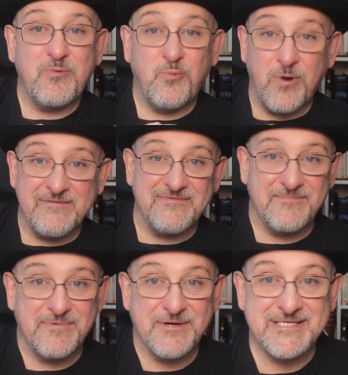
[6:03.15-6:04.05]
one of the
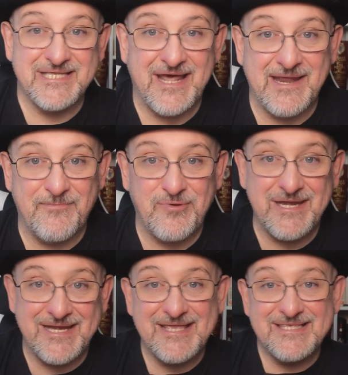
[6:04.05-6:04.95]
books that I am
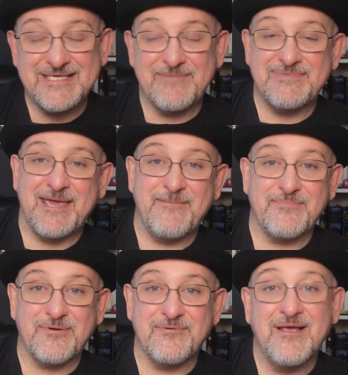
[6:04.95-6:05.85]
reading in
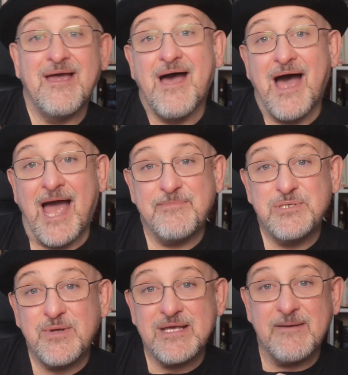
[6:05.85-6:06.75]
September. I'm
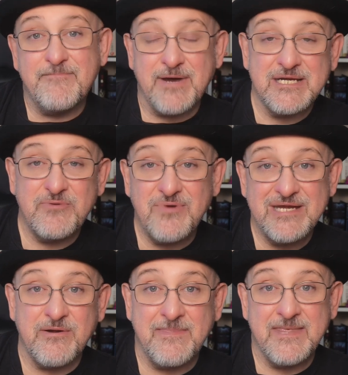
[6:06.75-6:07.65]
doing a buddy
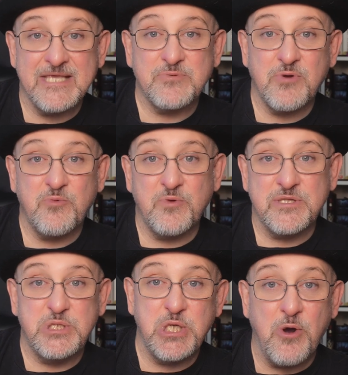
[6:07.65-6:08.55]
read on this one
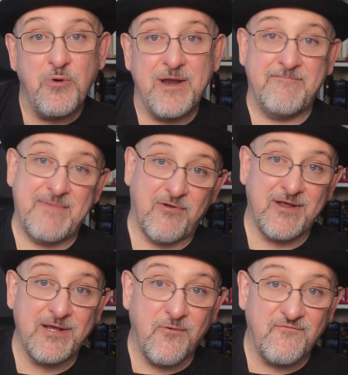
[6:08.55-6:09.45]
with Joe and
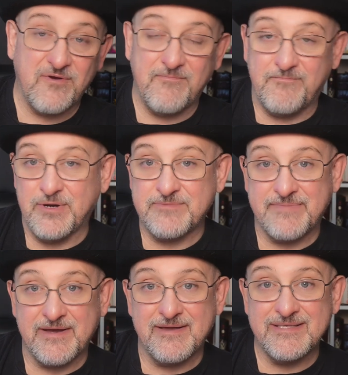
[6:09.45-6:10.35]
Mary over at Book
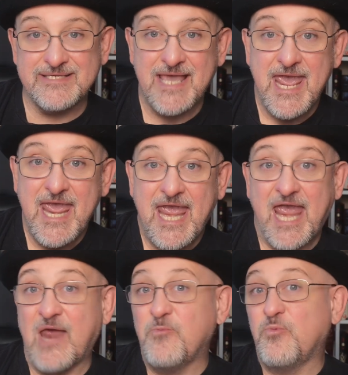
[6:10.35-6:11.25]
Buds.
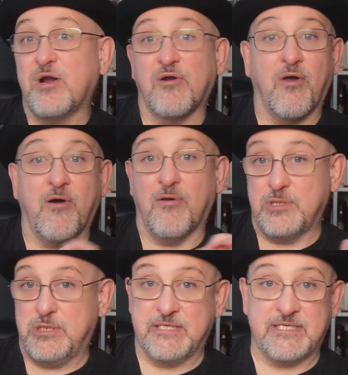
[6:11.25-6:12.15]
And we're all
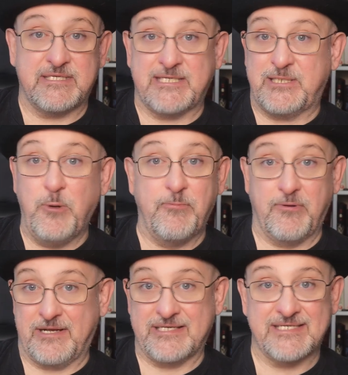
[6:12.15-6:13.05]
just
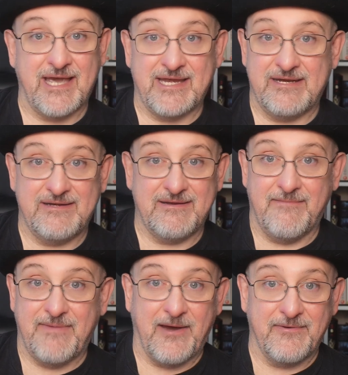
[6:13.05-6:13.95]
super excited
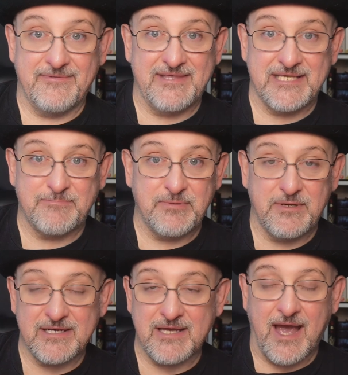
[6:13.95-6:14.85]
about this book.